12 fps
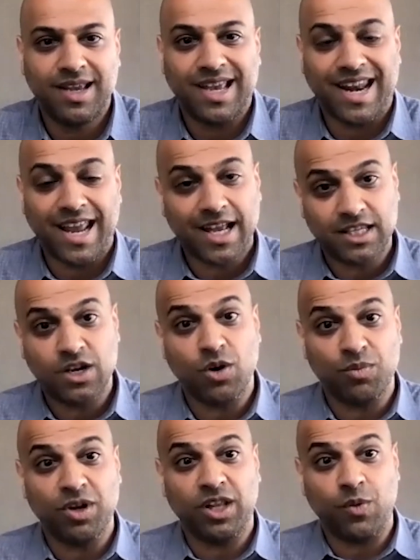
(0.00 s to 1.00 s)
and I got to know
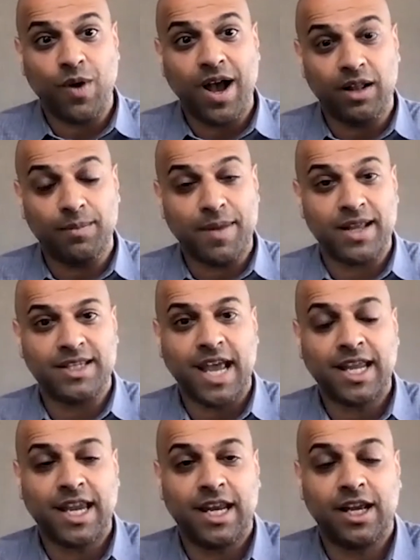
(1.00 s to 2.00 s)
him really well. About a
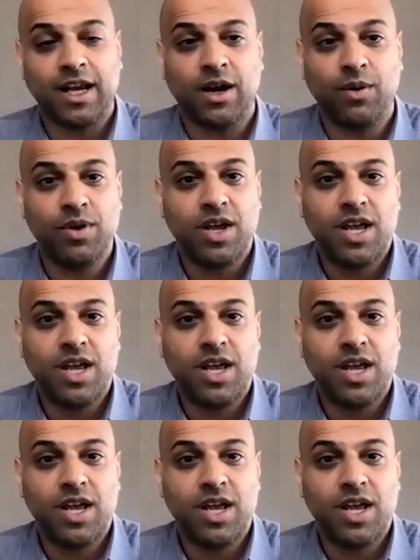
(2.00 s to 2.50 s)
decade ago,